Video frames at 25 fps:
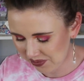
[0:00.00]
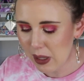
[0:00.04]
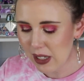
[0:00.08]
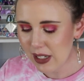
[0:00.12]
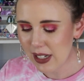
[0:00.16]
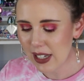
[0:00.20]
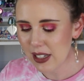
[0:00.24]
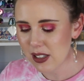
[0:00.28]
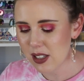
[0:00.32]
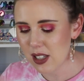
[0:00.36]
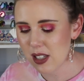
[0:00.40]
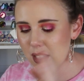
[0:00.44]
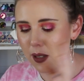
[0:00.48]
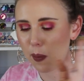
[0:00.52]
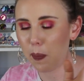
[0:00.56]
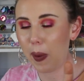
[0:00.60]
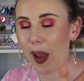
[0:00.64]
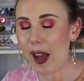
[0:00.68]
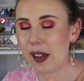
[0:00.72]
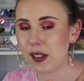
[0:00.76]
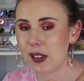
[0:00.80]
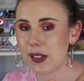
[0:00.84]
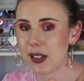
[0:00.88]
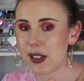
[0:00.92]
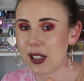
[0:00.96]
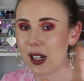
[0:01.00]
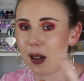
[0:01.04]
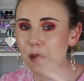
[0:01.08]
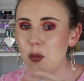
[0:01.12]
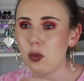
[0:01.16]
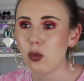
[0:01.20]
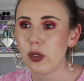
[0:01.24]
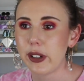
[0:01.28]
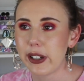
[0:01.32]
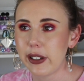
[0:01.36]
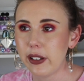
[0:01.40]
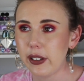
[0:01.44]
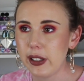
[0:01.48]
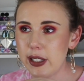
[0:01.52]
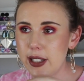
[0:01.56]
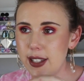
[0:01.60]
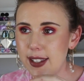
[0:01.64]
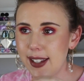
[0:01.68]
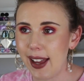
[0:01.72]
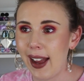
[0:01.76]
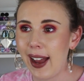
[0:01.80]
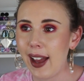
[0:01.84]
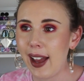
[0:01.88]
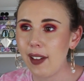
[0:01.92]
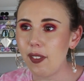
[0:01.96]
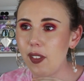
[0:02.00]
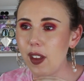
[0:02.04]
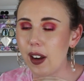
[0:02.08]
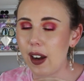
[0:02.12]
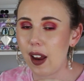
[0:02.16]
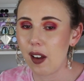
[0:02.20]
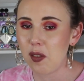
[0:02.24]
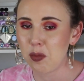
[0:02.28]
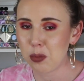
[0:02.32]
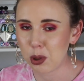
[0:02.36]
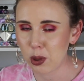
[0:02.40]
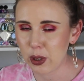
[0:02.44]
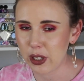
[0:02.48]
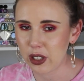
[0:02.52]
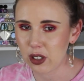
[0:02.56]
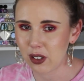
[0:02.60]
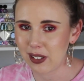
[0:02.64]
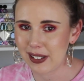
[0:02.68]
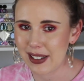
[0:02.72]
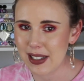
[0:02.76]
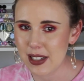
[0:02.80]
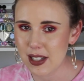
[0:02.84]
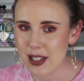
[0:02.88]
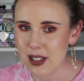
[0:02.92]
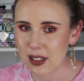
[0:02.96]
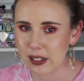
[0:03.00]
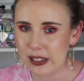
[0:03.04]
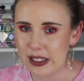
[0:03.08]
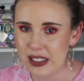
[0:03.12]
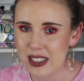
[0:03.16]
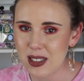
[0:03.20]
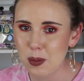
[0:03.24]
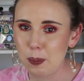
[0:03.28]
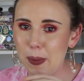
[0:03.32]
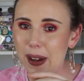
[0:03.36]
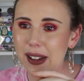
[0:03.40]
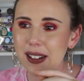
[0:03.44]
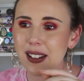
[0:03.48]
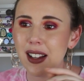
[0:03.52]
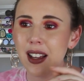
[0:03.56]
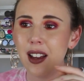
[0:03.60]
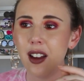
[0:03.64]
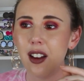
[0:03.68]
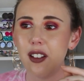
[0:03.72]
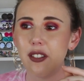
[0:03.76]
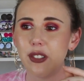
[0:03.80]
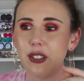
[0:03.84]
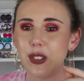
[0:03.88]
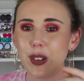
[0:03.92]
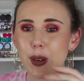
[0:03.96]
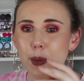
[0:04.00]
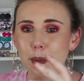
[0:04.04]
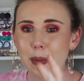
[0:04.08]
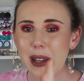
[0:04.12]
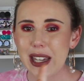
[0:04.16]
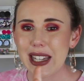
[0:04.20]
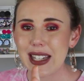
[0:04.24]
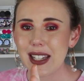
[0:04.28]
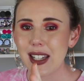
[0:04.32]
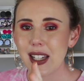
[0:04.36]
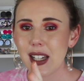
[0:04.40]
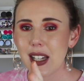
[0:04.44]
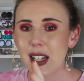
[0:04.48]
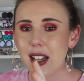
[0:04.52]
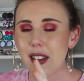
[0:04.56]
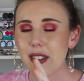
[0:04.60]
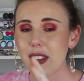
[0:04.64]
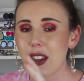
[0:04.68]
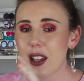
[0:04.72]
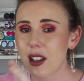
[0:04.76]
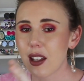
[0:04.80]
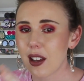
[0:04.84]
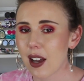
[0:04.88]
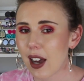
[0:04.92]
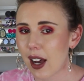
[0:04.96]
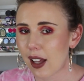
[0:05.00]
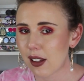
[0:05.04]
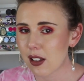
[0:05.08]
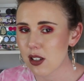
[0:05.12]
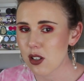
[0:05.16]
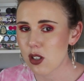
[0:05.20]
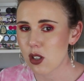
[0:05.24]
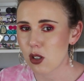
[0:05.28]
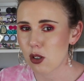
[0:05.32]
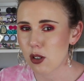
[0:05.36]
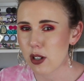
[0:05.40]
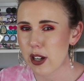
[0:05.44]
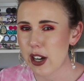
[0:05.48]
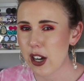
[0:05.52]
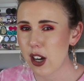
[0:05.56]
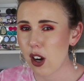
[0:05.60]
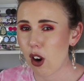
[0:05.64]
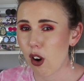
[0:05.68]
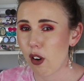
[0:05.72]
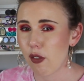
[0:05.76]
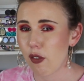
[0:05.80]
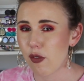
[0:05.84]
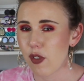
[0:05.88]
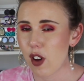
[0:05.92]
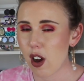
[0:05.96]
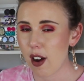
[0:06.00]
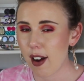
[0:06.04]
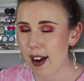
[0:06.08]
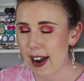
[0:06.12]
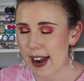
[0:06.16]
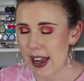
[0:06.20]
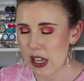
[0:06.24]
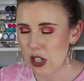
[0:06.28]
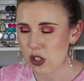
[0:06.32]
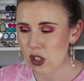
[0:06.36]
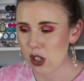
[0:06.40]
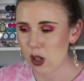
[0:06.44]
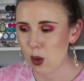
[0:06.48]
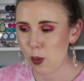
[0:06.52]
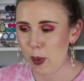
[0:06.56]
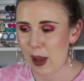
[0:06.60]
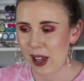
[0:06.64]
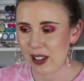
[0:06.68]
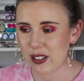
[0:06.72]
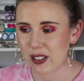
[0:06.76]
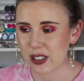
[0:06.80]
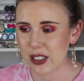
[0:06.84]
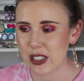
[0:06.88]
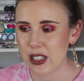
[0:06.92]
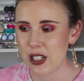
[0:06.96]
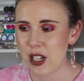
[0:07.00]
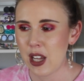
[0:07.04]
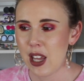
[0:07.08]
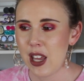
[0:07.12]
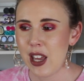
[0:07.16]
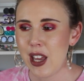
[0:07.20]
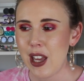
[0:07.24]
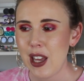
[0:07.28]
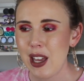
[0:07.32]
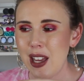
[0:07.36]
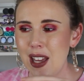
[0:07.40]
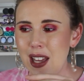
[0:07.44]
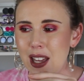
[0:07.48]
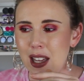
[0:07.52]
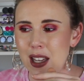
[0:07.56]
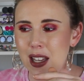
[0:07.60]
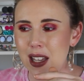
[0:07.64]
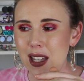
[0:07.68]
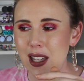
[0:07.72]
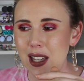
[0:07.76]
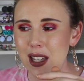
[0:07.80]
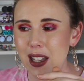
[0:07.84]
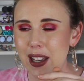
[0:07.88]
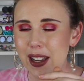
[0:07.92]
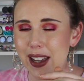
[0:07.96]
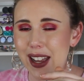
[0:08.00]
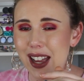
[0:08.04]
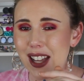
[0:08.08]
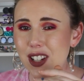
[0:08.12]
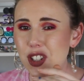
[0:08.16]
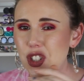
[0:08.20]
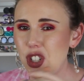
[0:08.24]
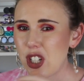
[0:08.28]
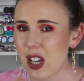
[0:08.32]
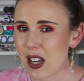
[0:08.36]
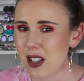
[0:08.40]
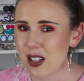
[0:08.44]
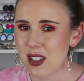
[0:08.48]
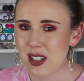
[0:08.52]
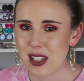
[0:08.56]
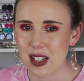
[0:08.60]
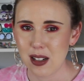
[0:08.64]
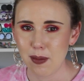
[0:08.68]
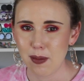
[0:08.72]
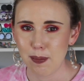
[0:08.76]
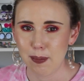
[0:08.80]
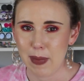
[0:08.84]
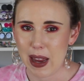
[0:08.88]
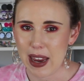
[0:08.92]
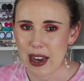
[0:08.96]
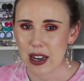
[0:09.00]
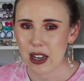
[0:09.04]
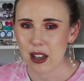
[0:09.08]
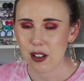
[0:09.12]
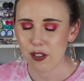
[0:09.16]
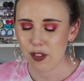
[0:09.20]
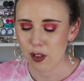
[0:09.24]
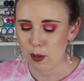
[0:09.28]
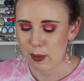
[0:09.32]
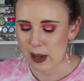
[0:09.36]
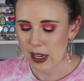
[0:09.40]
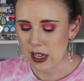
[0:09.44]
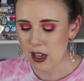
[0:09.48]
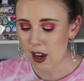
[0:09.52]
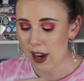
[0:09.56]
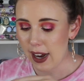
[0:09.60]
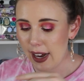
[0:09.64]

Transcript: Next is a palette that I'm really sad that I'm putting on this list, but for me, the color story of the eyeshadow palette, it just didn't make it for me.